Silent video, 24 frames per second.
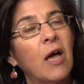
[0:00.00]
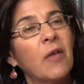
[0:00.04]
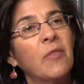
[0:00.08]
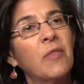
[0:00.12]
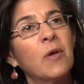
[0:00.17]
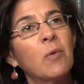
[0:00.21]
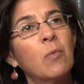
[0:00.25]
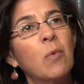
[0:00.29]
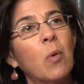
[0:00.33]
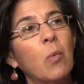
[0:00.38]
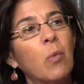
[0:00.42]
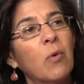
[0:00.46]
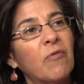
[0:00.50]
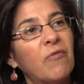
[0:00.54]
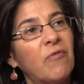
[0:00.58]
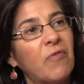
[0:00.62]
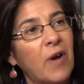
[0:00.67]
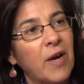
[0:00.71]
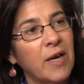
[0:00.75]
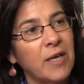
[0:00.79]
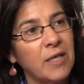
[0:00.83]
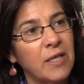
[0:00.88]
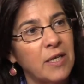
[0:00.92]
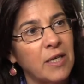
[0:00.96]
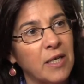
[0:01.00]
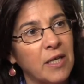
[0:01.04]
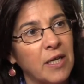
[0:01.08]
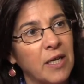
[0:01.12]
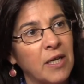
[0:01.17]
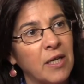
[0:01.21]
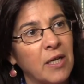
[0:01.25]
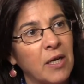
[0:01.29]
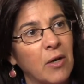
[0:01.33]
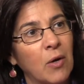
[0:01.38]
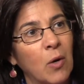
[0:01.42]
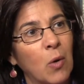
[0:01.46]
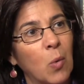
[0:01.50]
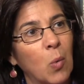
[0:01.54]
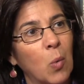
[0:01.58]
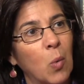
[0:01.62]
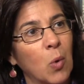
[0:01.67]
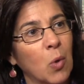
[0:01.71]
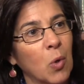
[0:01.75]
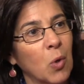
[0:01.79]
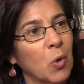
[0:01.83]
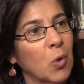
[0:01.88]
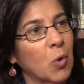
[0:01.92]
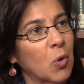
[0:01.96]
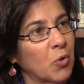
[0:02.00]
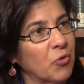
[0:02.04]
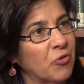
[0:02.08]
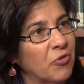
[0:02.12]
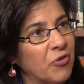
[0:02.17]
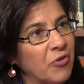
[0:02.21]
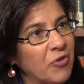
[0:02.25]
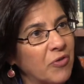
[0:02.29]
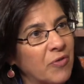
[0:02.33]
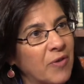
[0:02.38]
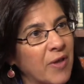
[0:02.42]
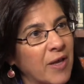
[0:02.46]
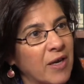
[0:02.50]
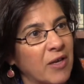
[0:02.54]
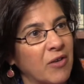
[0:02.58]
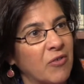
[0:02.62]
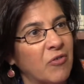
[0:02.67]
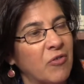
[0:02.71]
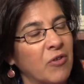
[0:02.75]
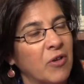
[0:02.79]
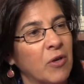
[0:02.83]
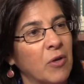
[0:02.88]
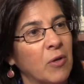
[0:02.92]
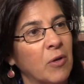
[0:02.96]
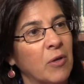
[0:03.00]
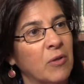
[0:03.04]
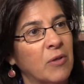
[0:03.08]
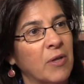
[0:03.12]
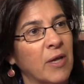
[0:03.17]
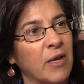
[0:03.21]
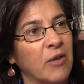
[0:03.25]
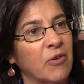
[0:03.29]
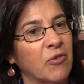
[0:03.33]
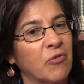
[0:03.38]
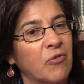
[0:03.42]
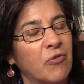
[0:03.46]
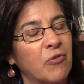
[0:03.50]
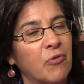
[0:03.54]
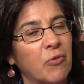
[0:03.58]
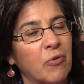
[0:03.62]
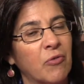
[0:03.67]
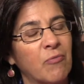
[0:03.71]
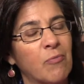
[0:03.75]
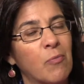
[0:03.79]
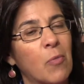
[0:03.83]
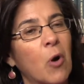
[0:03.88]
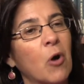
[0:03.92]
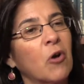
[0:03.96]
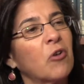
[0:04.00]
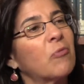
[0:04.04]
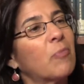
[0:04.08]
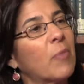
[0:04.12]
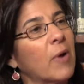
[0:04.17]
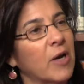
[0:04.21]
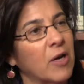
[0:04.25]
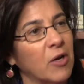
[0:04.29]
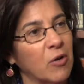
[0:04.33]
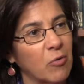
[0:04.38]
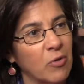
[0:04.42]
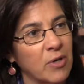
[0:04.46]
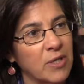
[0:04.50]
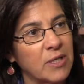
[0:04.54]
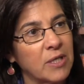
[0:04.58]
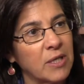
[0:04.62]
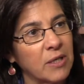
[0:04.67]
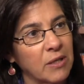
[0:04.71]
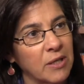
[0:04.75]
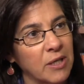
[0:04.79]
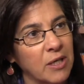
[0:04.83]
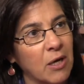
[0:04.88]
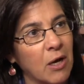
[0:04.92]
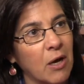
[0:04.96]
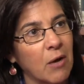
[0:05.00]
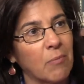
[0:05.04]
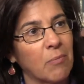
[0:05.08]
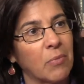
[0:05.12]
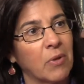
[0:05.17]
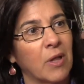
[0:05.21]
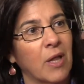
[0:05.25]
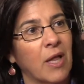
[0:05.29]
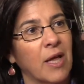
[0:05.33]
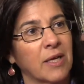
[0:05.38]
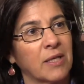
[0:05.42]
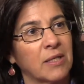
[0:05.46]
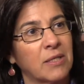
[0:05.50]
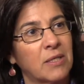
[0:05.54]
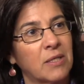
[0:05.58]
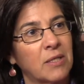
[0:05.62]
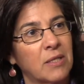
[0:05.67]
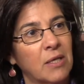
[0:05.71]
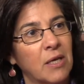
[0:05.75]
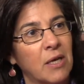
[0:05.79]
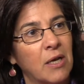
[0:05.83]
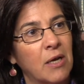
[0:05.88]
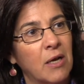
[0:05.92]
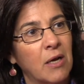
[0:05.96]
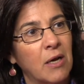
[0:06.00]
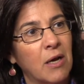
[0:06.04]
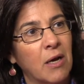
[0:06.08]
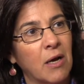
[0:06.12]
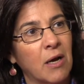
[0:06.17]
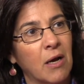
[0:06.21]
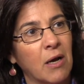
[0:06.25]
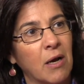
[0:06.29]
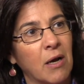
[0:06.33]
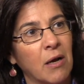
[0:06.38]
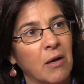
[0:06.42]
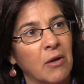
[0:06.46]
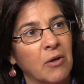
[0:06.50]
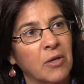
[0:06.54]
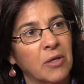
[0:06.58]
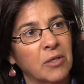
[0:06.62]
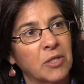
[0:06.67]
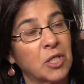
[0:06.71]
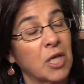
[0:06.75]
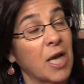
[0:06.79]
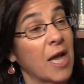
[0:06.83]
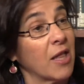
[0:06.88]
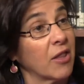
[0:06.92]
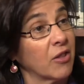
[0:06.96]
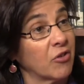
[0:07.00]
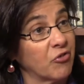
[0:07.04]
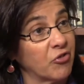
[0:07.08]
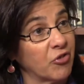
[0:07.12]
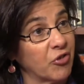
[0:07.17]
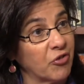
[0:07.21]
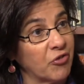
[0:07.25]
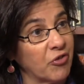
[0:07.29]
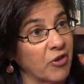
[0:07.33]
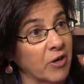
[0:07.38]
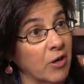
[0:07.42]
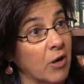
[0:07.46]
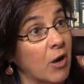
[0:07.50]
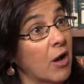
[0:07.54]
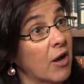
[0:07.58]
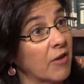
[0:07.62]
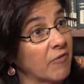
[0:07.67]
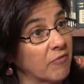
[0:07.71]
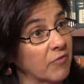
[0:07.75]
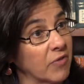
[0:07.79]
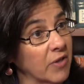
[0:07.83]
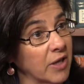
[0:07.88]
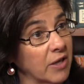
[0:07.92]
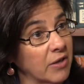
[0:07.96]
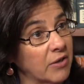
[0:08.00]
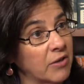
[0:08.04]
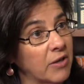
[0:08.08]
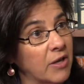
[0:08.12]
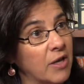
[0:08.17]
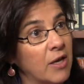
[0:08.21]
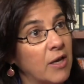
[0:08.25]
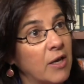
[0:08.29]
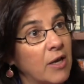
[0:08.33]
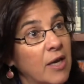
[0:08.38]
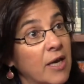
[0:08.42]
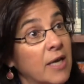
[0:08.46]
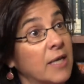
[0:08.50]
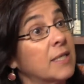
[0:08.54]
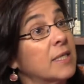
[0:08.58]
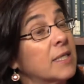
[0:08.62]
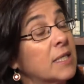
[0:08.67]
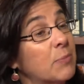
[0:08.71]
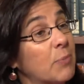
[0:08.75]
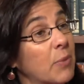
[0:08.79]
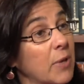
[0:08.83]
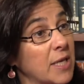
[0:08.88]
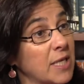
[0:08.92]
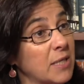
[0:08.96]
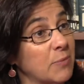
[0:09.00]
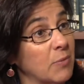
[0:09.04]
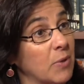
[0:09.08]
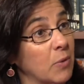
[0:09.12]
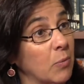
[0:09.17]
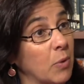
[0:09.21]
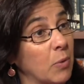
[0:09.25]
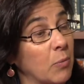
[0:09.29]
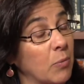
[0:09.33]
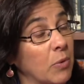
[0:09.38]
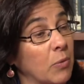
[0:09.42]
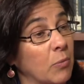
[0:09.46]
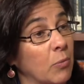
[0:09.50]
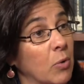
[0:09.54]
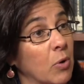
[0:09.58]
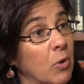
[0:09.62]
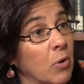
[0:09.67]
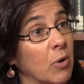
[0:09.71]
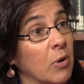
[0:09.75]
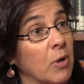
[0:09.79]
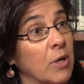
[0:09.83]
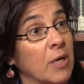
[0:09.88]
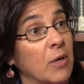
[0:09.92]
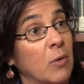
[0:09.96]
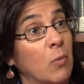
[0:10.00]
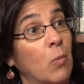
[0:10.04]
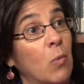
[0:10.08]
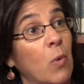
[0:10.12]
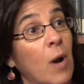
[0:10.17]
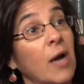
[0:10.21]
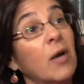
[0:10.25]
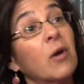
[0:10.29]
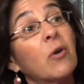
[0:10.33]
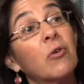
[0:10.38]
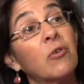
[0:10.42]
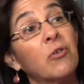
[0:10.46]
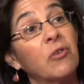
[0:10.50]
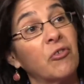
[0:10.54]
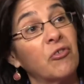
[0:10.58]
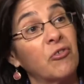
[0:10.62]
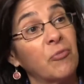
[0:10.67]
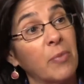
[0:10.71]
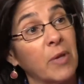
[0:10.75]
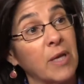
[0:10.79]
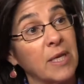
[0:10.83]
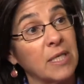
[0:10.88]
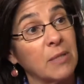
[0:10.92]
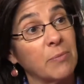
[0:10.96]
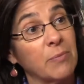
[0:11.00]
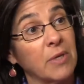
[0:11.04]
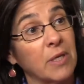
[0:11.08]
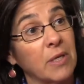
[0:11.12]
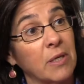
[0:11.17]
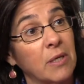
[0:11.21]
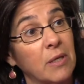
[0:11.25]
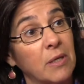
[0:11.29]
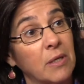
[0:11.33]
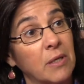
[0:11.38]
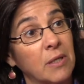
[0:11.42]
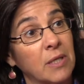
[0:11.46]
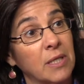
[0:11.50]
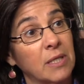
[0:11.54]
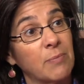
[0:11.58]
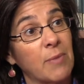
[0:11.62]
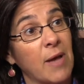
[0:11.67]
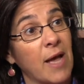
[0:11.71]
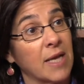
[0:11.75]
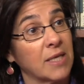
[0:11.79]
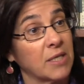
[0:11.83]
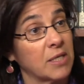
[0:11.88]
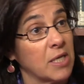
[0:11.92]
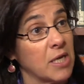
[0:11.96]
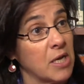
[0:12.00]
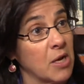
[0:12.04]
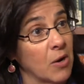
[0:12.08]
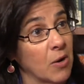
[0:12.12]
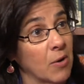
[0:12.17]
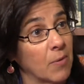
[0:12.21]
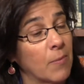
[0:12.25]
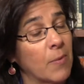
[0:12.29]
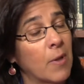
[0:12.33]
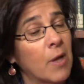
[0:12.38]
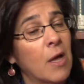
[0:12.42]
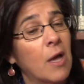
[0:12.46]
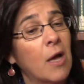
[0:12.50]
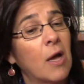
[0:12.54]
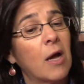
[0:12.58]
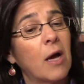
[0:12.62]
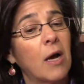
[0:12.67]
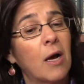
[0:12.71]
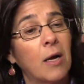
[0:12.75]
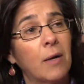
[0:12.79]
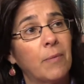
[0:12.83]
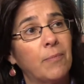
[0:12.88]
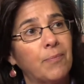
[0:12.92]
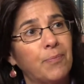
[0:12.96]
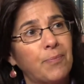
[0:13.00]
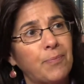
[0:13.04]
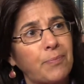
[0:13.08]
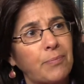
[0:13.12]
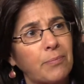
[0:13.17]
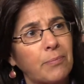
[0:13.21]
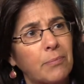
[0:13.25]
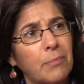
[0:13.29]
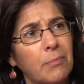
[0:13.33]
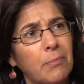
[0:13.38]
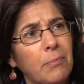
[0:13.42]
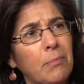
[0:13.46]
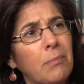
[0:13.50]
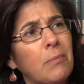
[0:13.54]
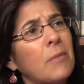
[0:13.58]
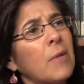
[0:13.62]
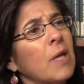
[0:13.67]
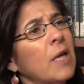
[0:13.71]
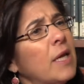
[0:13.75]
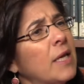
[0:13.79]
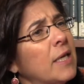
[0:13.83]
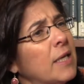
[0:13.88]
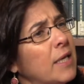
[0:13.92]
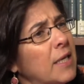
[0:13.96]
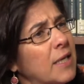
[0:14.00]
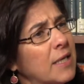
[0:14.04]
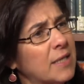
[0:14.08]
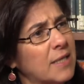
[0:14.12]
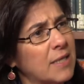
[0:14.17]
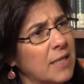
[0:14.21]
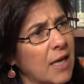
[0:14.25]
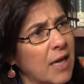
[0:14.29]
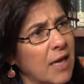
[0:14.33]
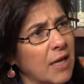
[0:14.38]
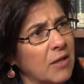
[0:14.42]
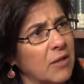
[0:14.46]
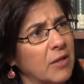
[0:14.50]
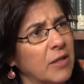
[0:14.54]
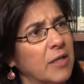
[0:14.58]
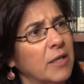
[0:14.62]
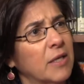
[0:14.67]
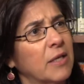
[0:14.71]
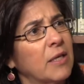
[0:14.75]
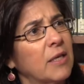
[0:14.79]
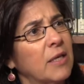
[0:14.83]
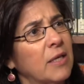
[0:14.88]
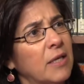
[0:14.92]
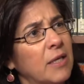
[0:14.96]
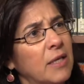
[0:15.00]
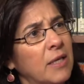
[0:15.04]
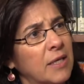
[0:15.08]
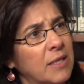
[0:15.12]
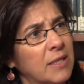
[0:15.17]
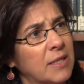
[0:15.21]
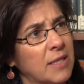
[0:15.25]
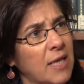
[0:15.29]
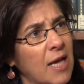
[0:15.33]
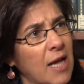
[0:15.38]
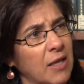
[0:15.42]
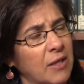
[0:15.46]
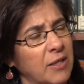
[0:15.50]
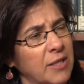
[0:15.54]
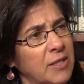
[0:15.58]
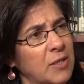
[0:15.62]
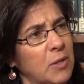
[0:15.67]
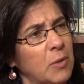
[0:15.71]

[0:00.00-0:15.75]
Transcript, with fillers: I think what we're finding in a world that is that is sort of marked by increasingly complex mm-hmm. uh, challenges and conflict and displacement. When we were in record displacement mm-hmm. this past year, about uh, 66 million, I think, exactly. was the global figure. Exactly.